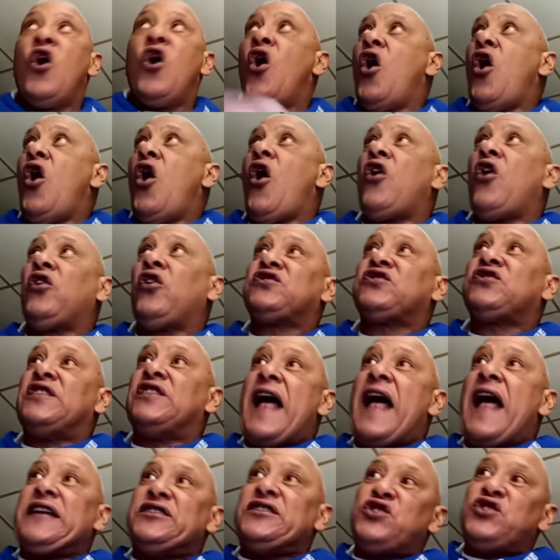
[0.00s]
All of a sudden,
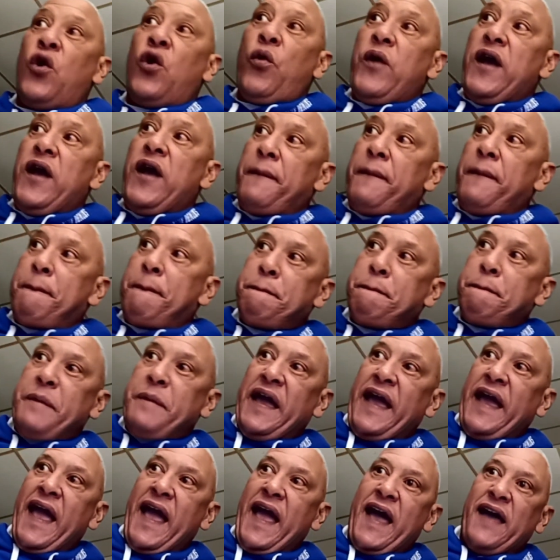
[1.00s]
out of nowhere, big
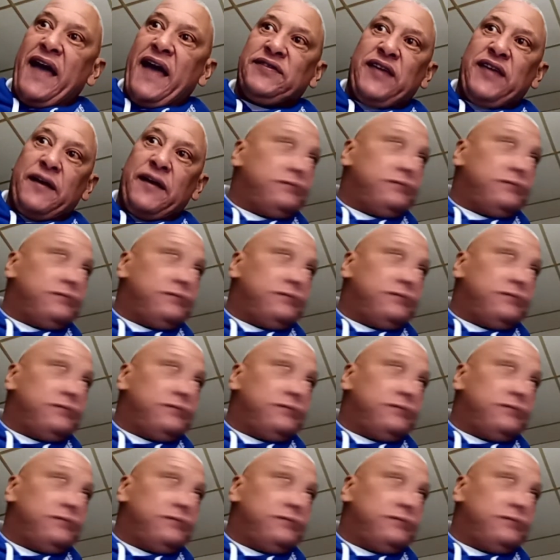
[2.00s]
hands